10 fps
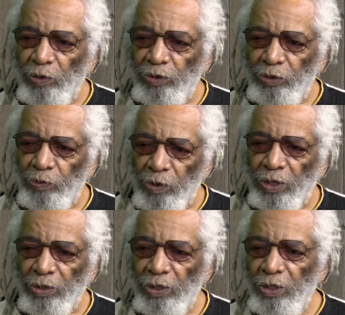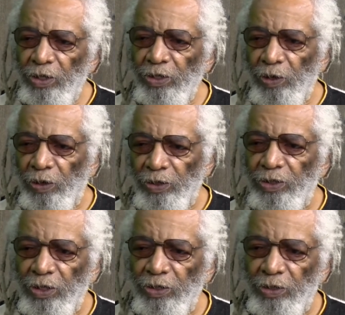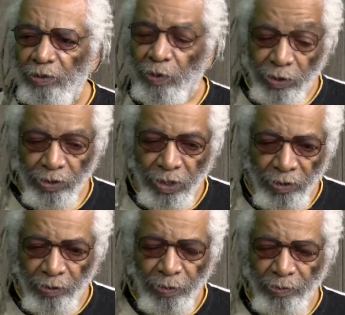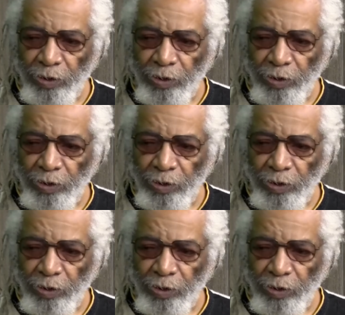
to run the organization, run the St. Louis Public Schools.